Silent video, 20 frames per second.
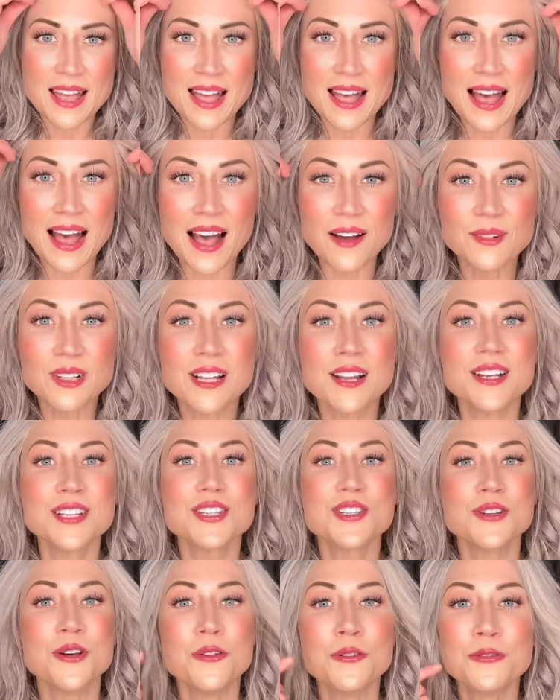
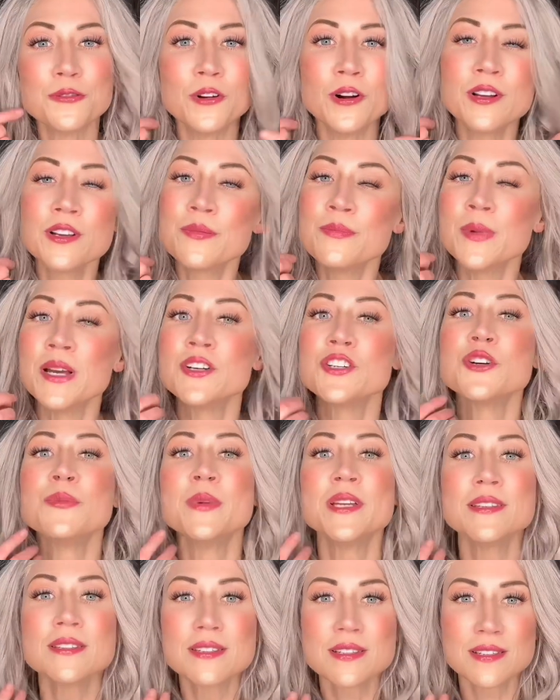Avalon's front
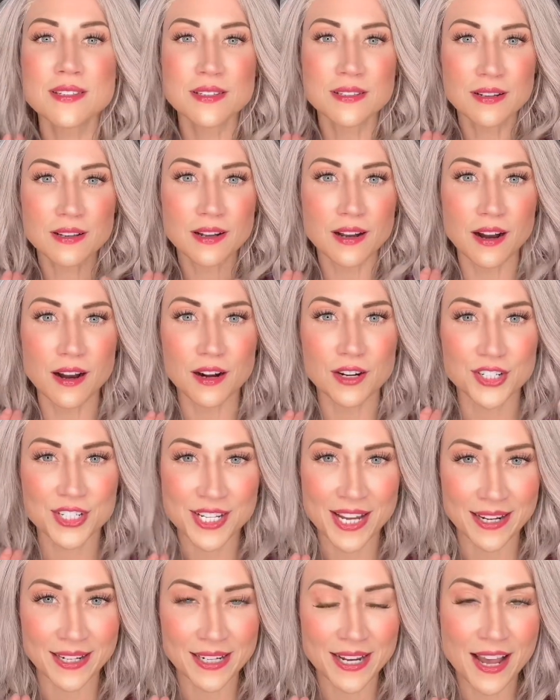measurements are
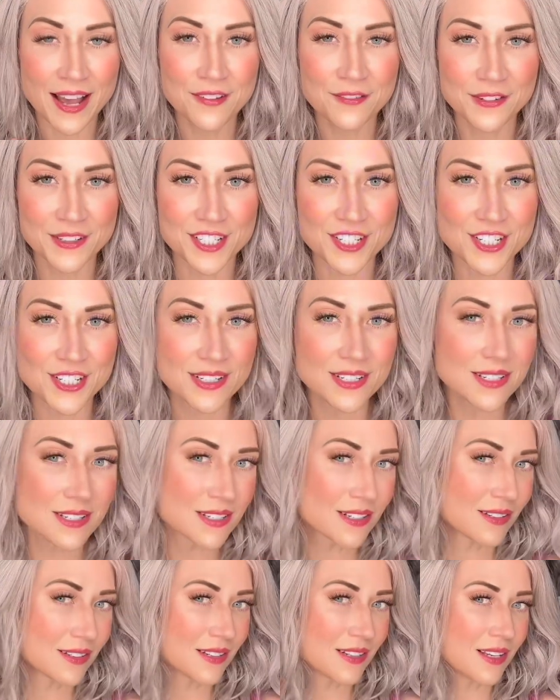10.5 inches.
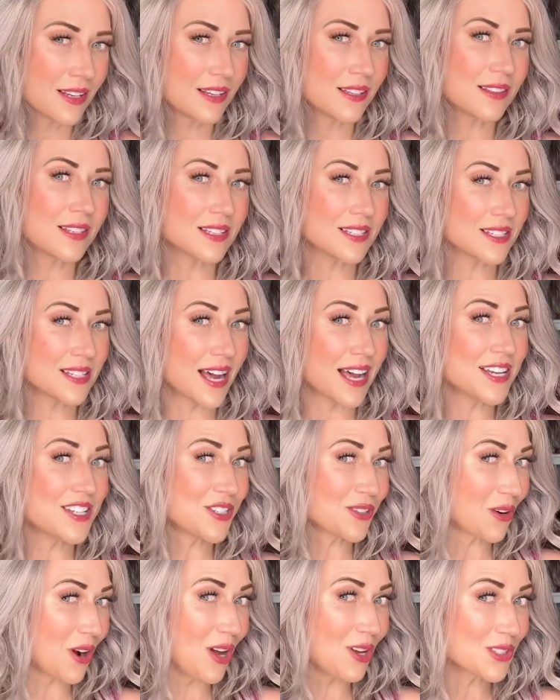The sides
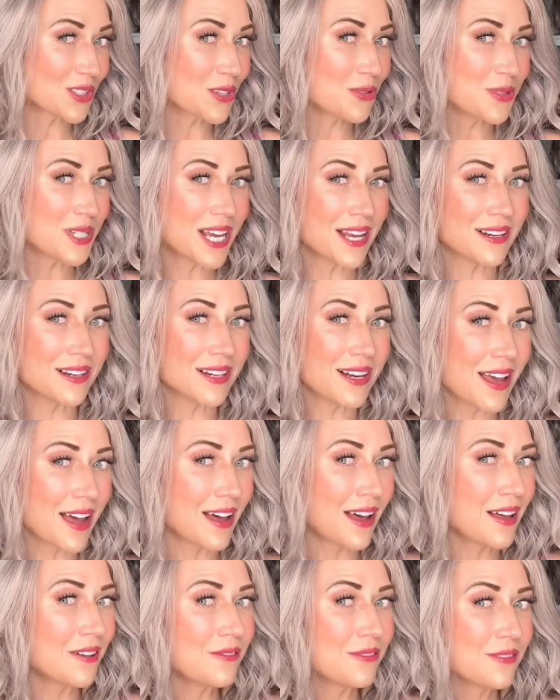are also
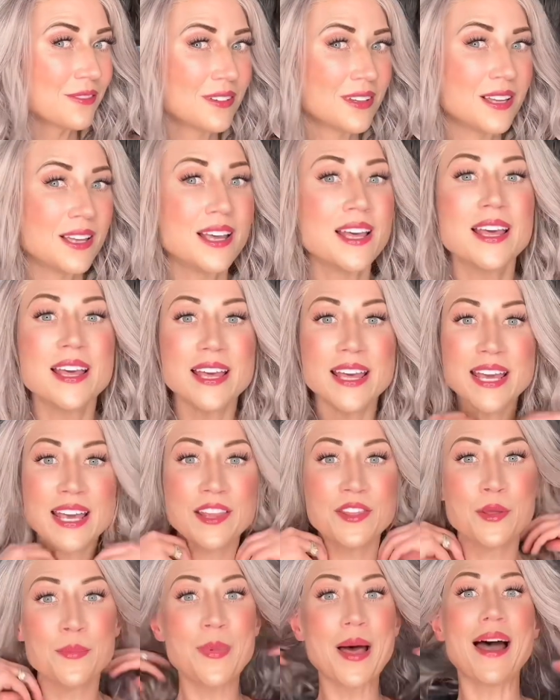10.5,
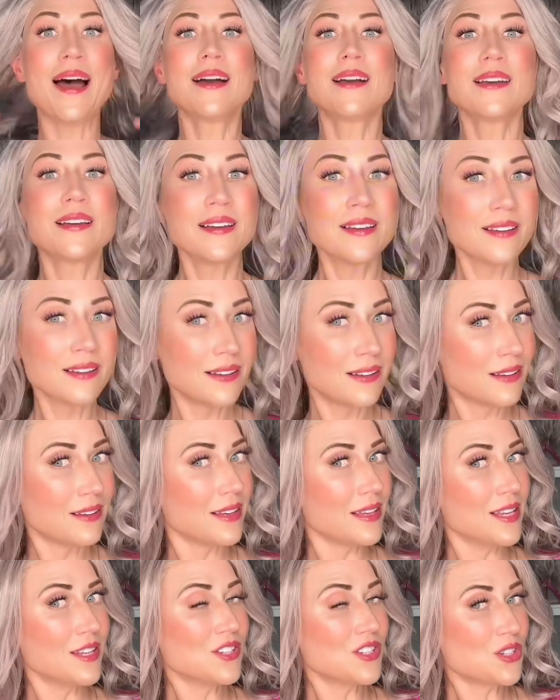and the back
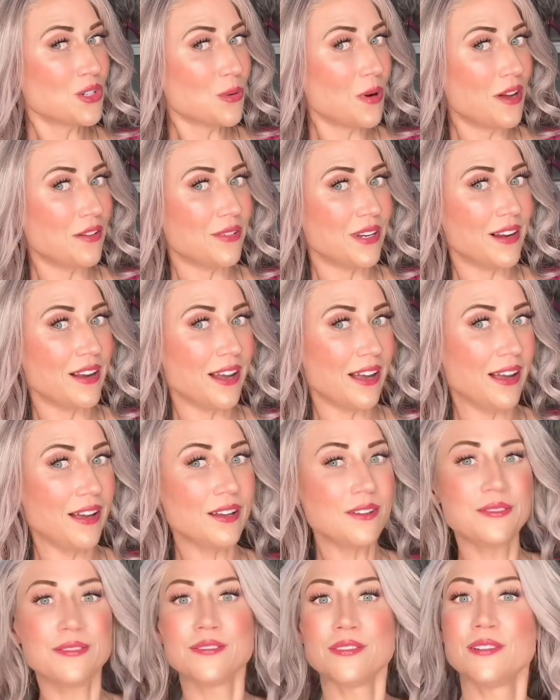is 12.5.
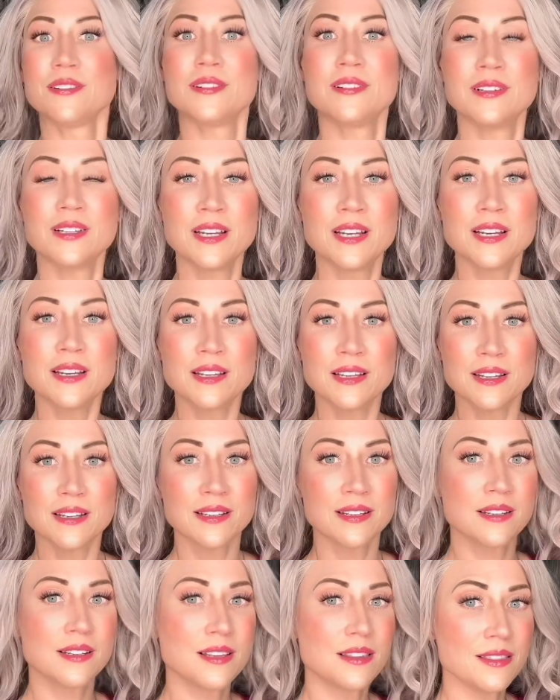
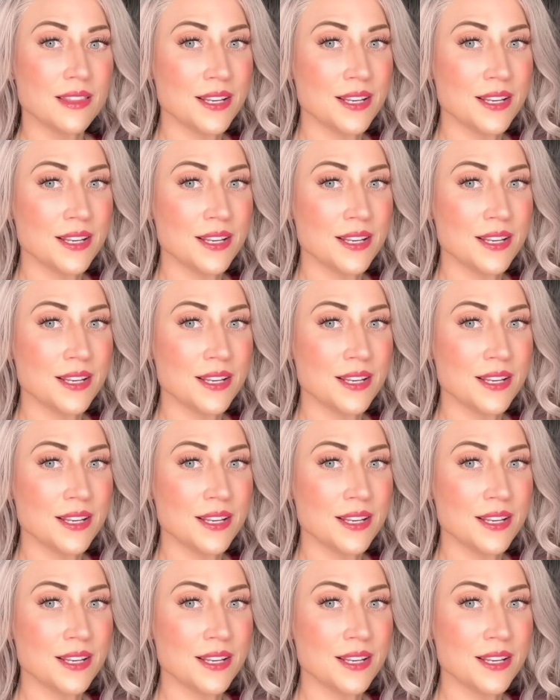The